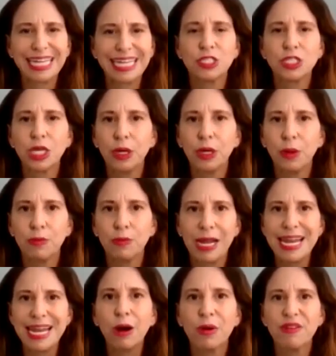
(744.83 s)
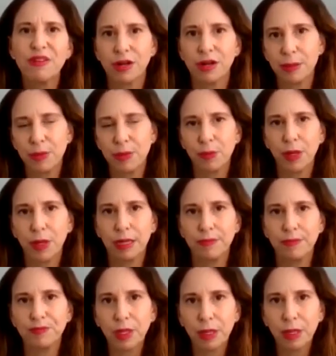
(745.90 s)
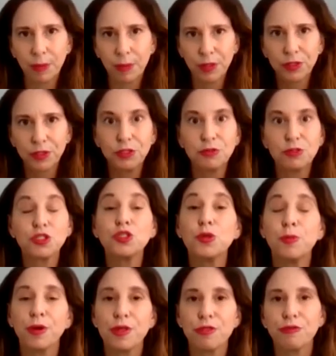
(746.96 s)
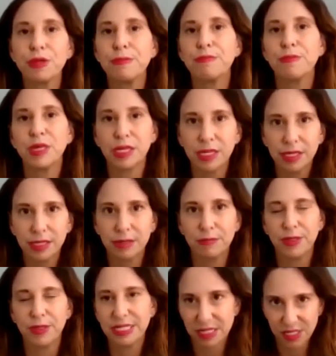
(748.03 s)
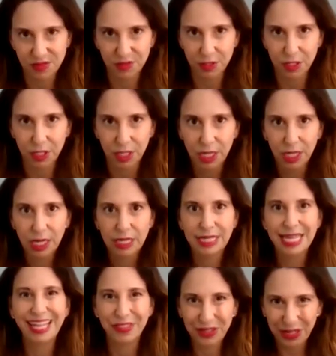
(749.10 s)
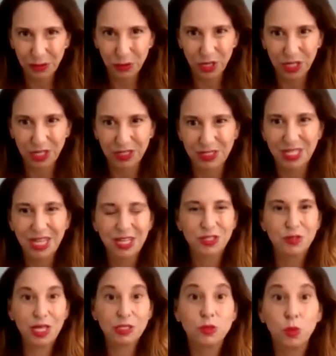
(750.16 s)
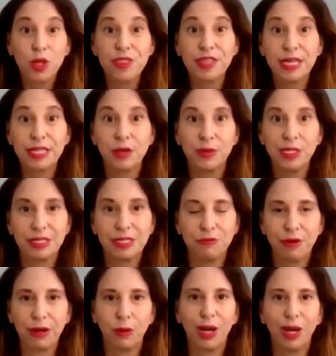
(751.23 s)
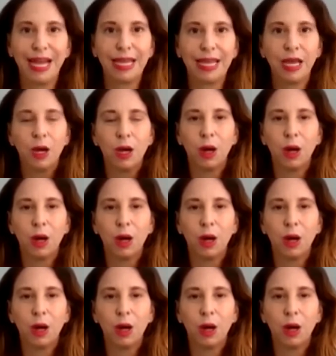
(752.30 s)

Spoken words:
And so by now we've already produced 2.3 million pieces for the healthcare workers. Okay. So that's one thing that we did right away.